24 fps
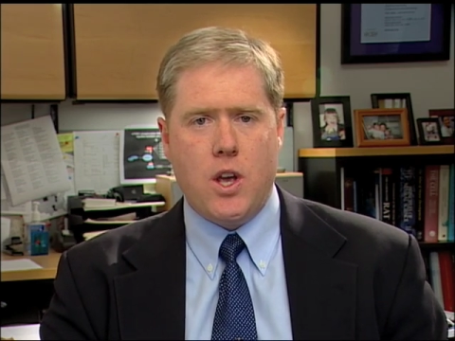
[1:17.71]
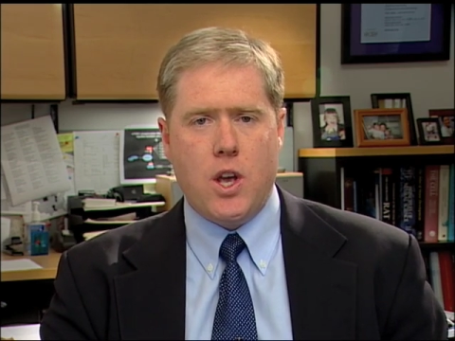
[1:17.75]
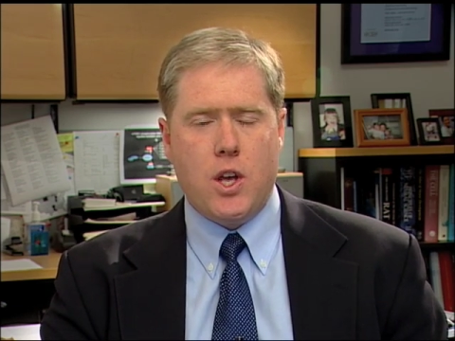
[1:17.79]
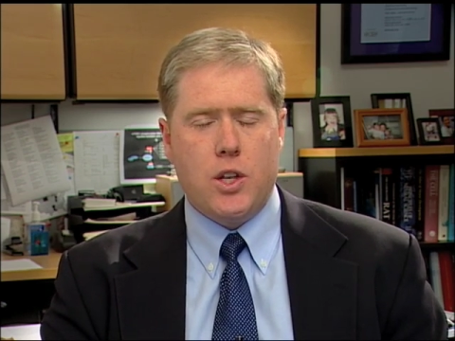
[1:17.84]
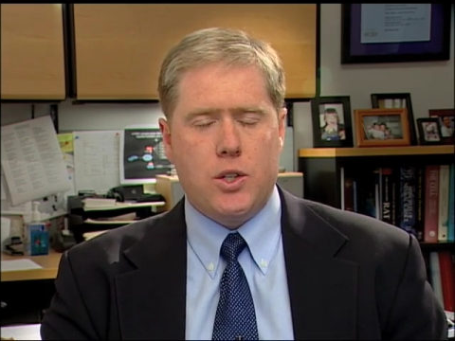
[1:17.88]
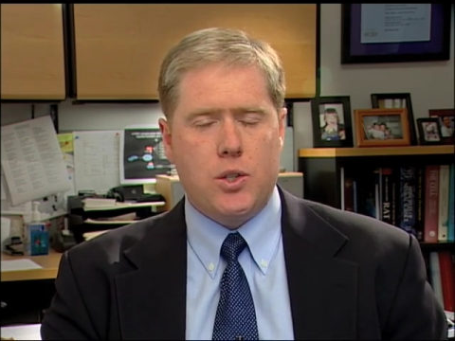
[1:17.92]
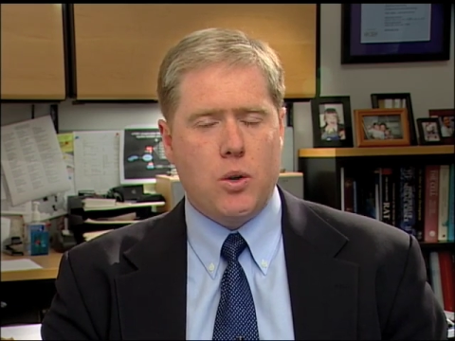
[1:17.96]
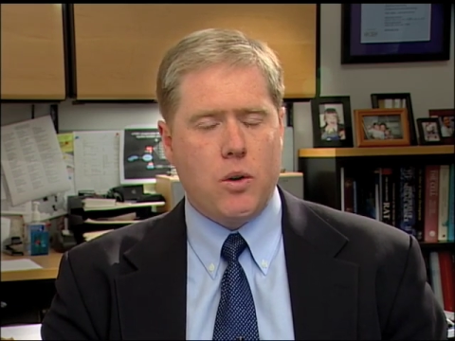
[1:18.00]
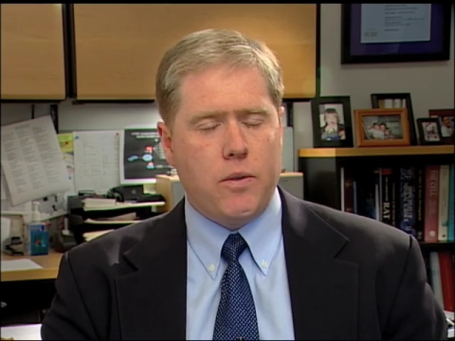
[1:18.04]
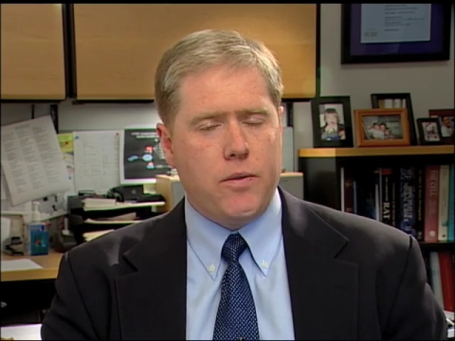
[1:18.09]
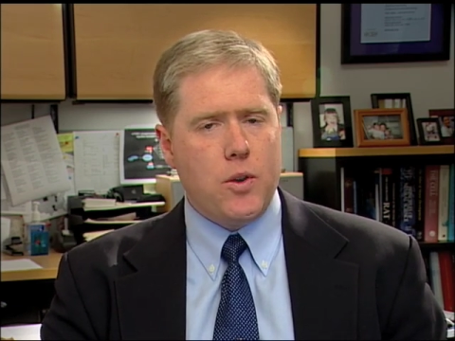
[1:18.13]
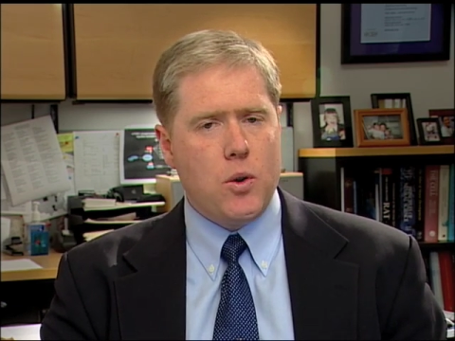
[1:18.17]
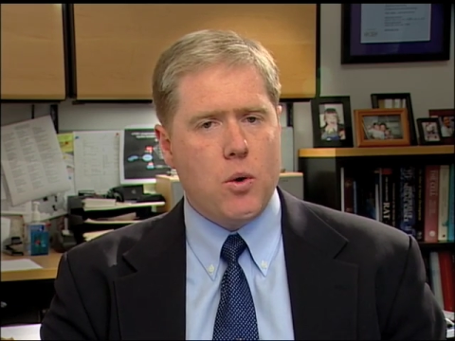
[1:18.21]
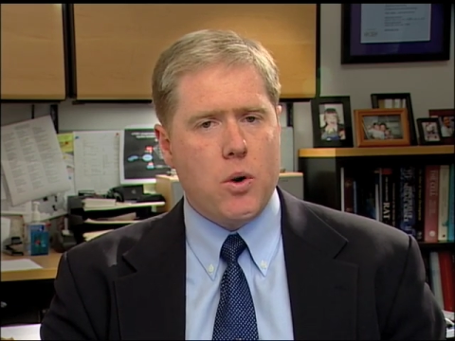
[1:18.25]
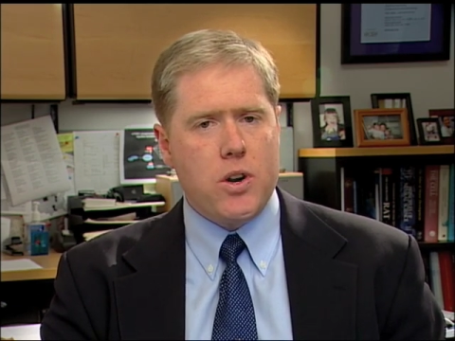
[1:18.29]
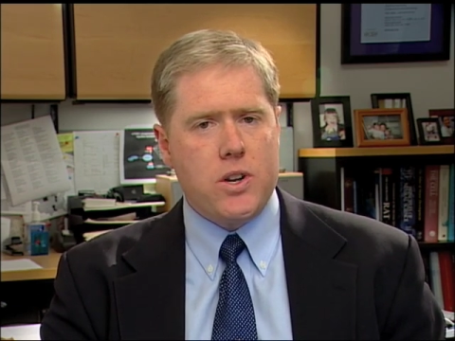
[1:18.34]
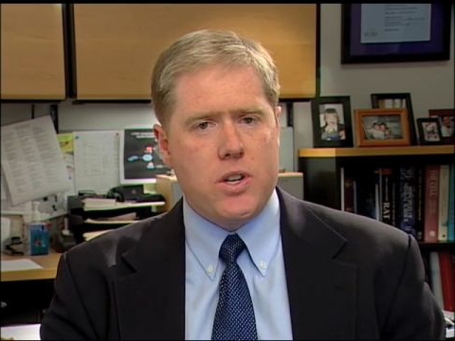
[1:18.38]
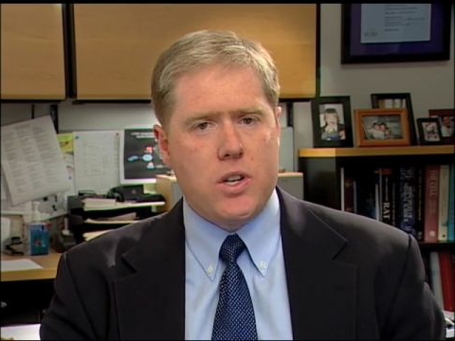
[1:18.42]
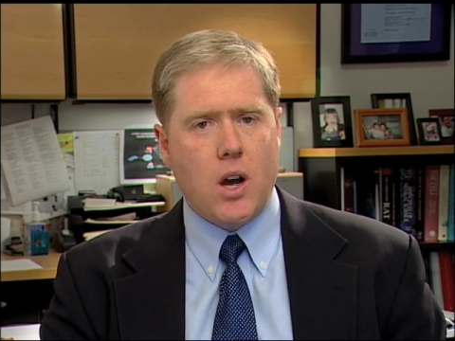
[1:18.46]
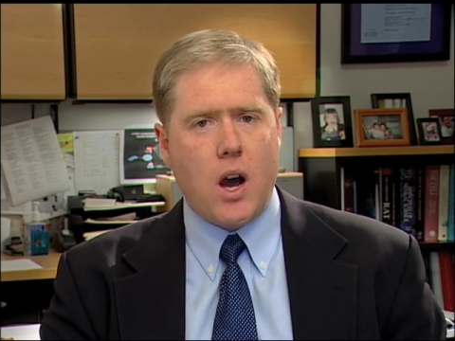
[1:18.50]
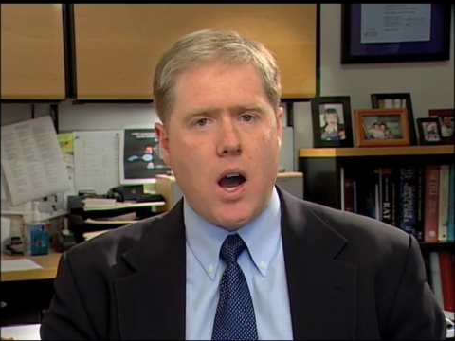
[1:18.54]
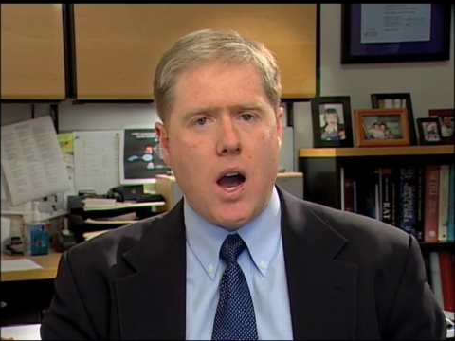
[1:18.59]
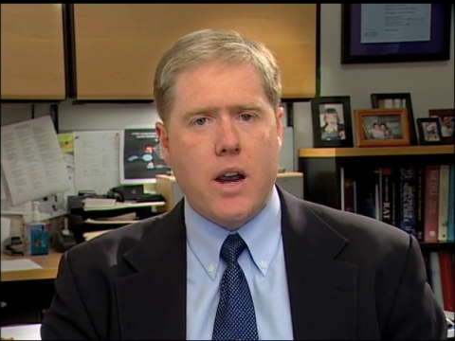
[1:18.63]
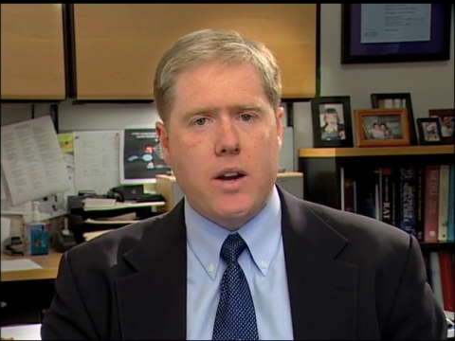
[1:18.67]
So if your
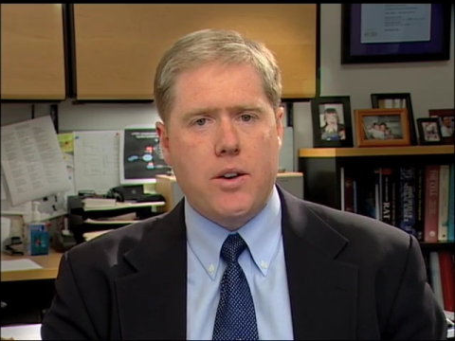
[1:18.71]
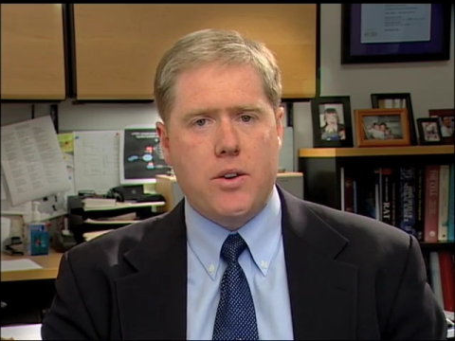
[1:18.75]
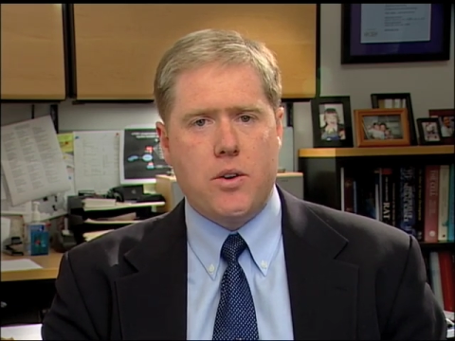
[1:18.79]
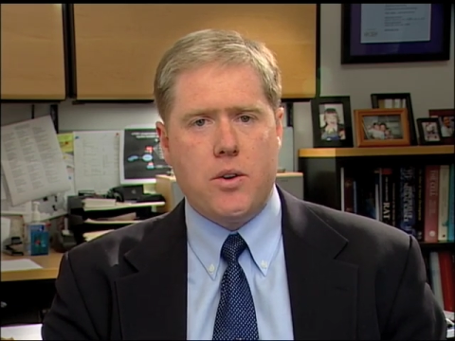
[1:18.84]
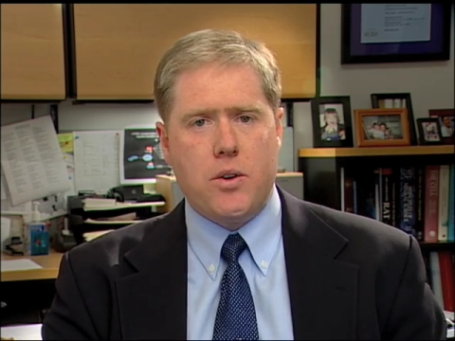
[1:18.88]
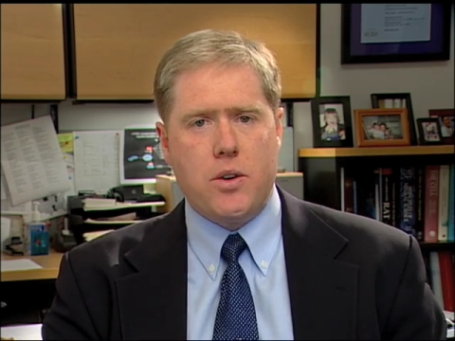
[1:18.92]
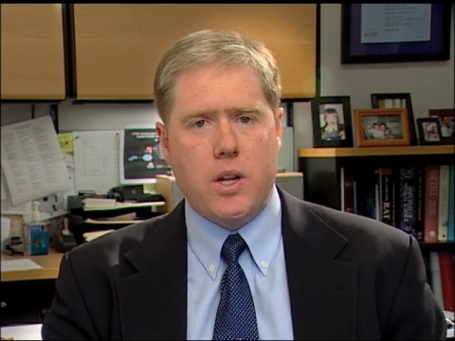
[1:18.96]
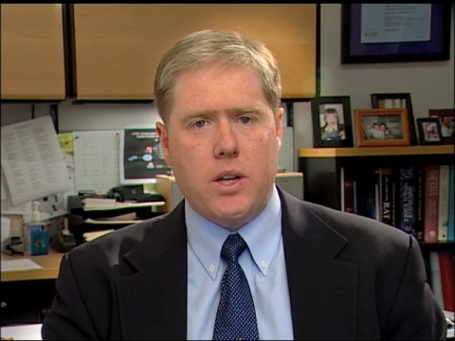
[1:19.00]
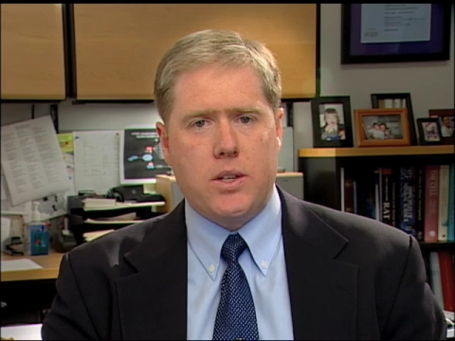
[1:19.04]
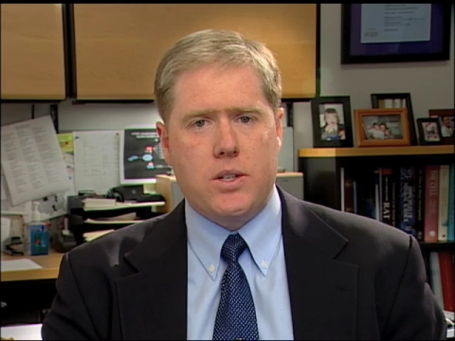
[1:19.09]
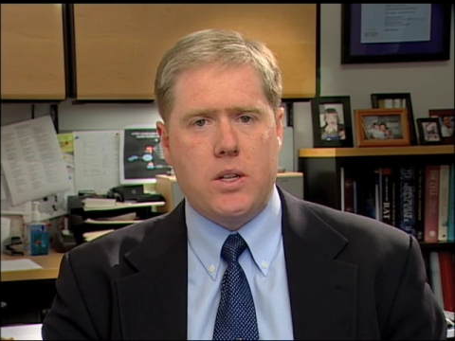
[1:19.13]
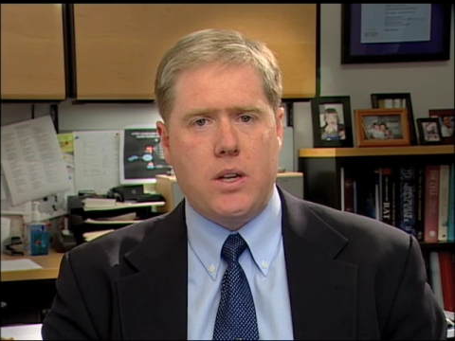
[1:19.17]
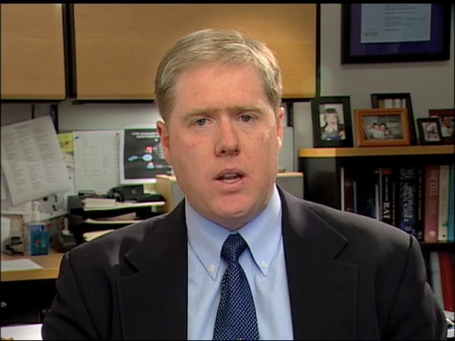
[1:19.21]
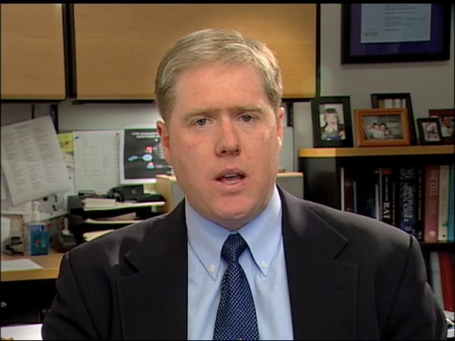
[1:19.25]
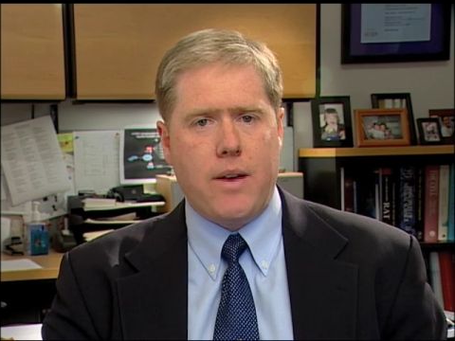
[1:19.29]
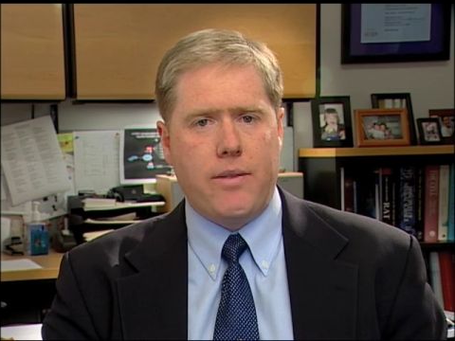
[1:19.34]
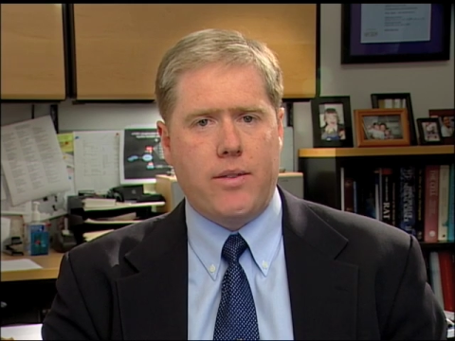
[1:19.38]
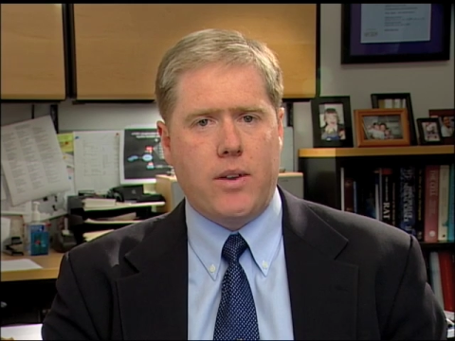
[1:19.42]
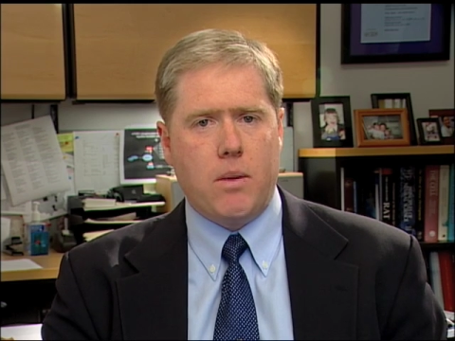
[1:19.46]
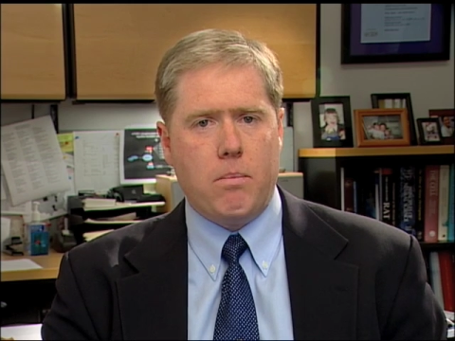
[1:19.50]
doctor doesn't have